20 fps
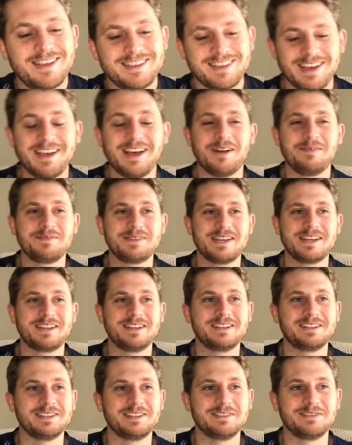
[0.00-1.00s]
I'm
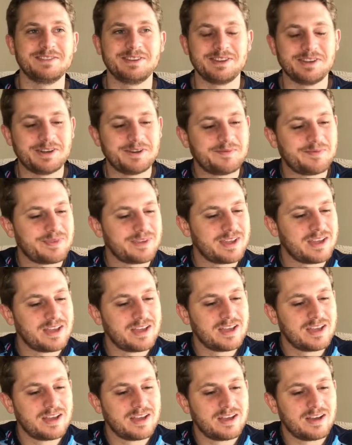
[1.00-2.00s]
taking Cleveland, though.
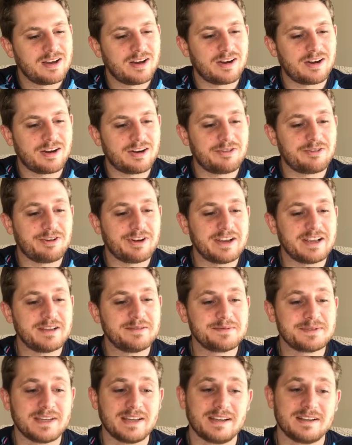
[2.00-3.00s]
All right,
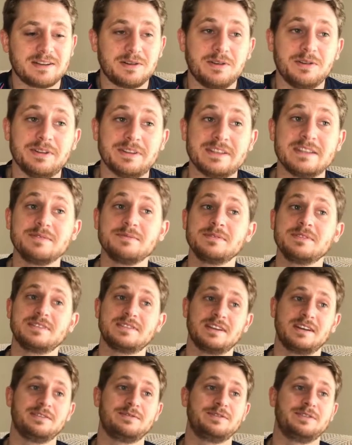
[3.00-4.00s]
Rams at Colts. This was a
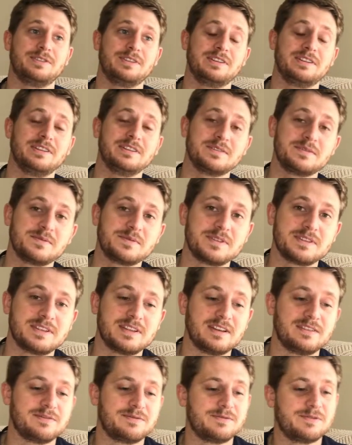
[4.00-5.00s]
tough one
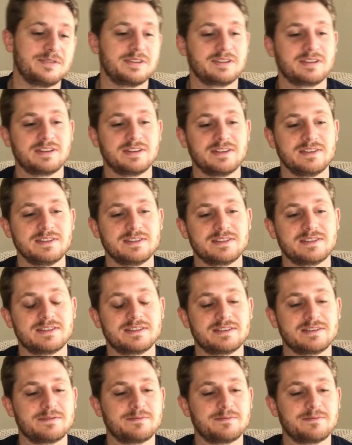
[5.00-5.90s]
because,